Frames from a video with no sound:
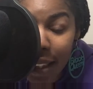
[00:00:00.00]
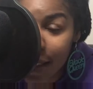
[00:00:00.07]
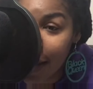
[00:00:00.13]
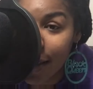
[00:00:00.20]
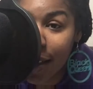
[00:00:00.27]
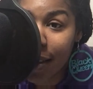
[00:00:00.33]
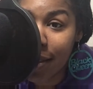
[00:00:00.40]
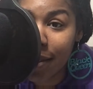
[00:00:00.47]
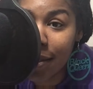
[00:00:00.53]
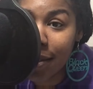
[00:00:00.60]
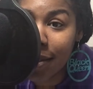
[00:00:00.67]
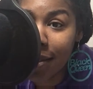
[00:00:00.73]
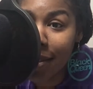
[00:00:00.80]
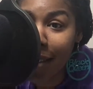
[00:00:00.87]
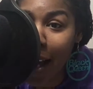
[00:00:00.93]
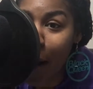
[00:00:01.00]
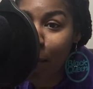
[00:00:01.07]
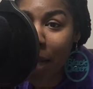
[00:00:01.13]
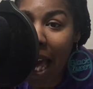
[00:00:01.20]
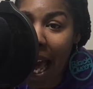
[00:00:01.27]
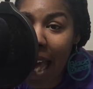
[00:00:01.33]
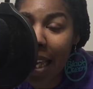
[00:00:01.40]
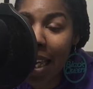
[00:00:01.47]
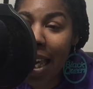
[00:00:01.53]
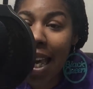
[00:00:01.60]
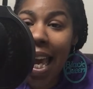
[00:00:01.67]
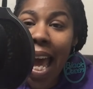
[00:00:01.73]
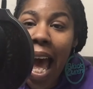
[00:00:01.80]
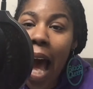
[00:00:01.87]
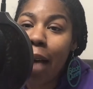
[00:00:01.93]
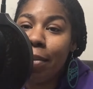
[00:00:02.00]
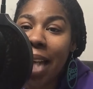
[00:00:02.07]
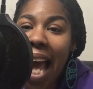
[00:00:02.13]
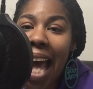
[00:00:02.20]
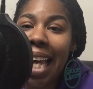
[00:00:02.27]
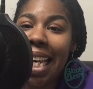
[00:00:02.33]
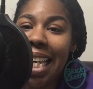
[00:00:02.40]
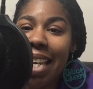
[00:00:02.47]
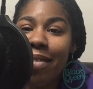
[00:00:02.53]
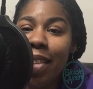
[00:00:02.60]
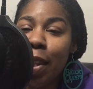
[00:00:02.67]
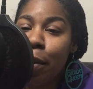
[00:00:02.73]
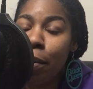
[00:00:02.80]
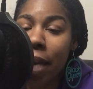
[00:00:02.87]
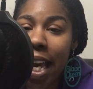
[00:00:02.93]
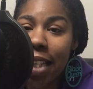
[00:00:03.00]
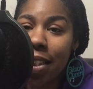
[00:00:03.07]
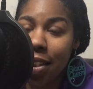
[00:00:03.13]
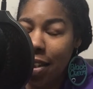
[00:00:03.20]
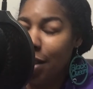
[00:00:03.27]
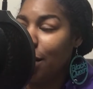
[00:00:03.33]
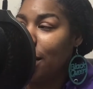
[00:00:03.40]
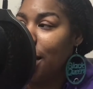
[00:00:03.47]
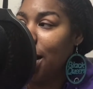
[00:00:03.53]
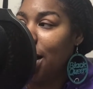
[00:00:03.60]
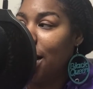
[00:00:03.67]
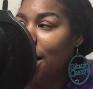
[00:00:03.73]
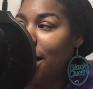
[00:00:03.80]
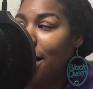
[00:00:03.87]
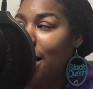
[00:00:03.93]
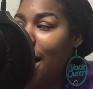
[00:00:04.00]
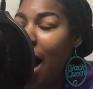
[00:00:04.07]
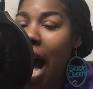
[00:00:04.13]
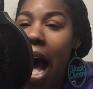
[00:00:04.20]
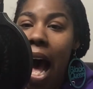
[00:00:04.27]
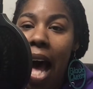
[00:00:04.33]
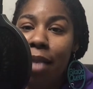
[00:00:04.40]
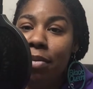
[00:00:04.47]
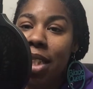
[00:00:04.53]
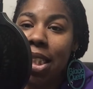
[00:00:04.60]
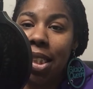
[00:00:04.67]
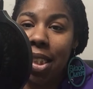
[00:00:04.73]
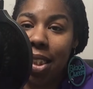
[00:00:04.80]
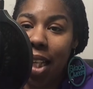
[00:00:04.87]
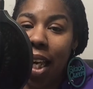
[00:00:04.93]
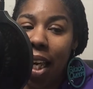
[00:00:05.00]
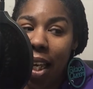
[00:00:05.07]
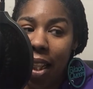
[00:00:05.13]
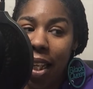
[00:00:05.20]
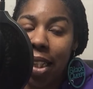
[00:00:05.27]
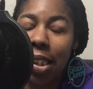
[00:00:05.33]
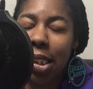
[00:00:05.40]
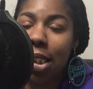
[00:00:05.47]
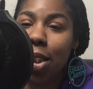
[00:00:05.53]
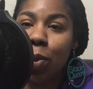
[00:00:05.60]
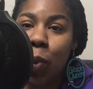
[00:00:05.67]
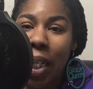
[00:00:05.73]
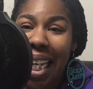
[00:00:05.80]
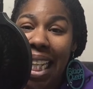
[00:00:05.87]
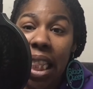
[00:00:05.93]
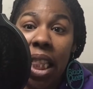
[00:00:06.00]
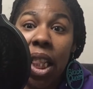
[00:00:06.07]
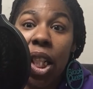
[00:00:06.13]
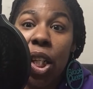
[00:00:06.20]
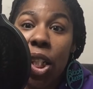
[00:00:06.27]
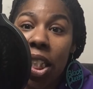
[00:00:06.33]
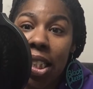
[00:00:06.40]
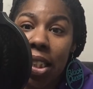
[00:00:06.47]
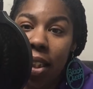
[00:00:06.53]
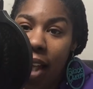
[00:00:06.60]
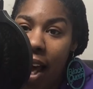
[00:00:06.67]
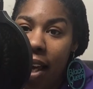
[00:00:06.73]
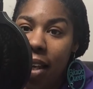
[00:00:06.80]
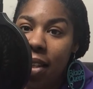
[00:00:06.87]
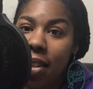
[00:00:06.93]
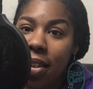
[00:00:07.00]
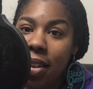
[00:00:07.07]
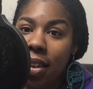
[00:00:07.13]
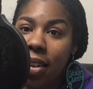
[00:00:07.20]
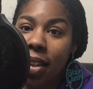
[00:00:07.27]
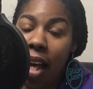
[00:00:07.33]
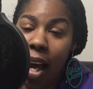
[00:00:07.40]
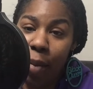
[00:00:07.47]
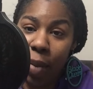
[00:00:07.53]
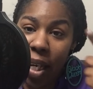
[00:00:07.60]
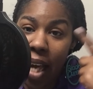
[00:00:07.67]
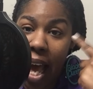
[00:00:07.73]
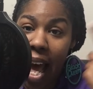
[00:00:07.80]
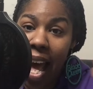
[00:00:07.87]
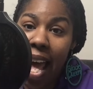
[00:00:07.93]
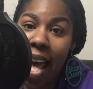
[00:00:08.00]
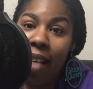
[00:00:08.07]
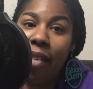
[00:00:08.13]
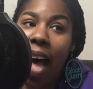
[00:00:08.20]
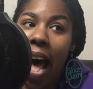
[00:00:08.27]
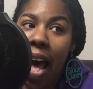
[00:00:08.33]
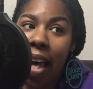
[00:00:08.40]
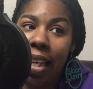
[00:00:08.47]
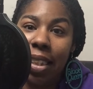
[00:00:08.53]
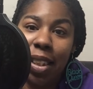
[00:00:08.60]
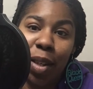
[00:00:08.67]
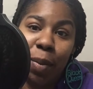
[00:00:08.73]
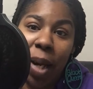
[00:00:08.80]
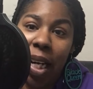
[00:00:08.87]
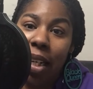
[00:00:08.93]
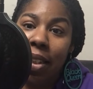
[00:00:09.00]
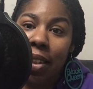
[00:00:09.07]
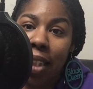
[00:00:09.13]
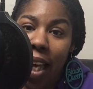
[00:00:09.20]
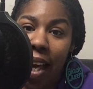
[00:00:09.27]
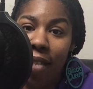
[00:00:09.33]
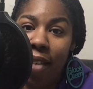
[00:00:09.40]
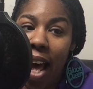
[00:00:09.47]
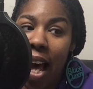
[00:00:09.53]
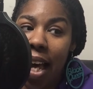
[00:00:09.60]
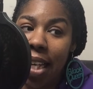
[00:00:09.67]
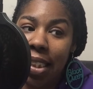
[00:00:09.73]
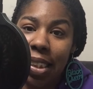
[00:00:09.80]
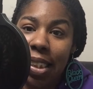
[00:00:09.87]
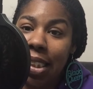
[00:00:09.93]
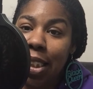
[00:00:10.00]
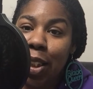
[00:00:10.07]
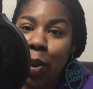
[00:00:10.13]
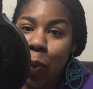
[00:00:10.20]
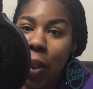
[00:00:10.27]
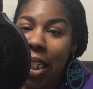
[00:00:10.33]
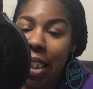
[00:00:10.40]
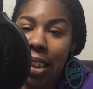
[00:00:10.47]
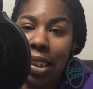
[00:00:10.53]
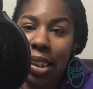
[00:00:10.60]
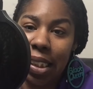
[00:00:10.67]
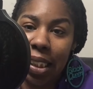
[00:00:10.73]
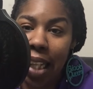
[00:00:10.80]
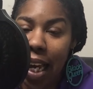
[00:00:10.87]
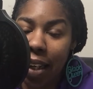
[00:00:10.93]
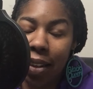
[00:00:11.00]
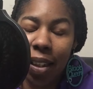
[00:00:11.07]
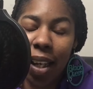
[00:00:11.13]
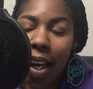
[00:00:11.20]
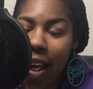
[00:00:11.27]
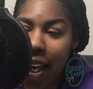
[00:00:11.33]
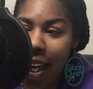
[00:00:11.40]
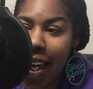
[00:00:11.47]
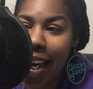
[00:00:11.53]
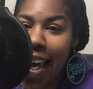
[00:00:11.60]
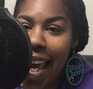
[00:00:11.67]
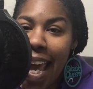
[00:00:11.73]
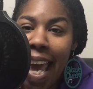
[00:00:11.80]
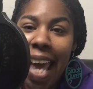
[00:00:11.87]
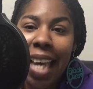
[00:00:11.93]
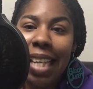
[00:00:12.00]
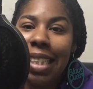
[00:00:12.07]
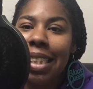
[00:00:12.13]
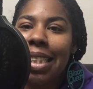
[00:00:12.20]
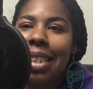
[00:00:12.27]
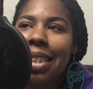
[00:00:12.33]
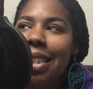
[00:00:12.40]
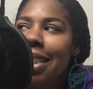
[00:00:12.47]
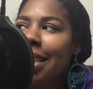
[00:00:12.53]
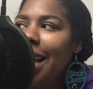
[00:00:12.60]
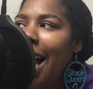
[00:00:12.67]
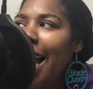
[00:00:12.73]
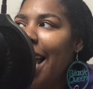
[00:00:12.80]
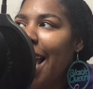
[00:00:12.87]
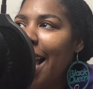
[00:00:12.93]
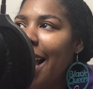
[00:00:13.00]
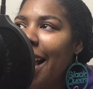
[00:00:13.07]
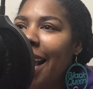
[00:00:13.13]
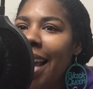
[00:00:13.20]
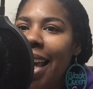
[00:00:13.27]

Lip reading: You know, I'm not even the messenger. I'm just saying, that's just what it looks like, because, I mean, I have eyes, everybody else have eyes, that's just what it looks like, okay? It just looked like